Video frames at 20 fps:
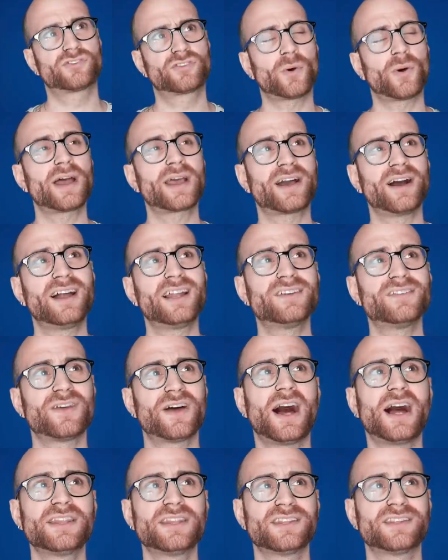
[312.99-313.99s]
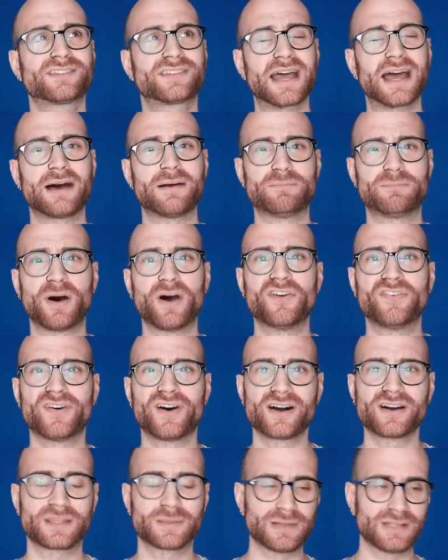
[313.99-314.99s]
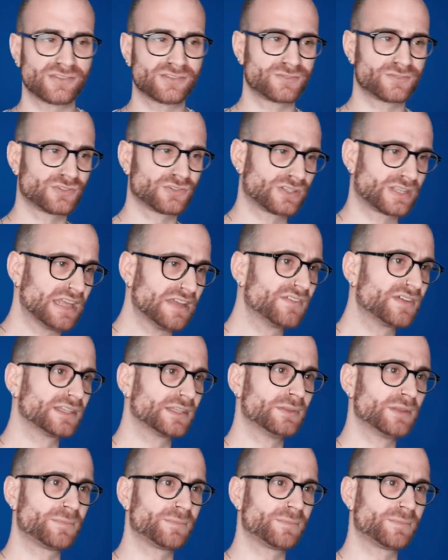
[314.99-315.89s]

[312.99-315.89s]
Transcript: So I kind of understand both arguments of just giving them